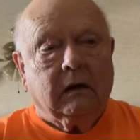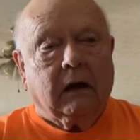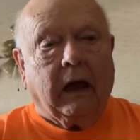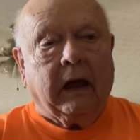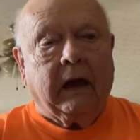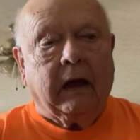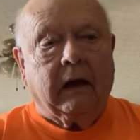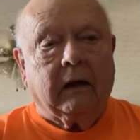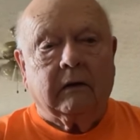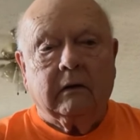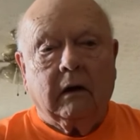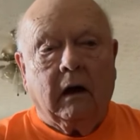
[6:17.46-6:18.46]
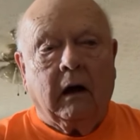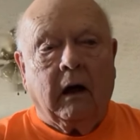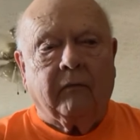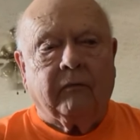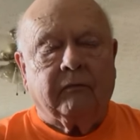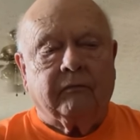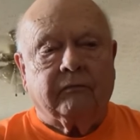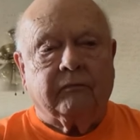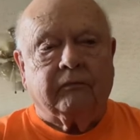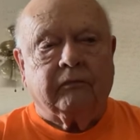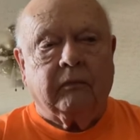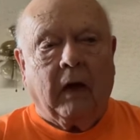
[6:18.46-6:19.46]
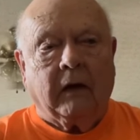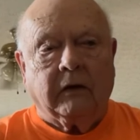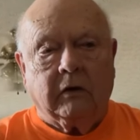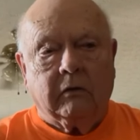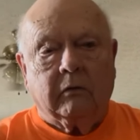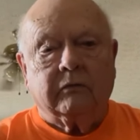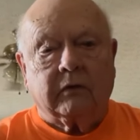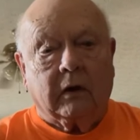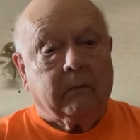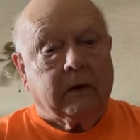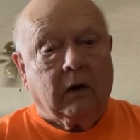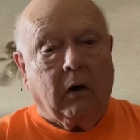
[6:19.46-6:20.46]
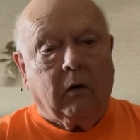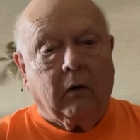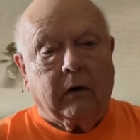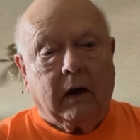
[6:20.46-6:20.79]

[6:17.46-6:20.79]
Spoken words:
and I knew it was going to be hard.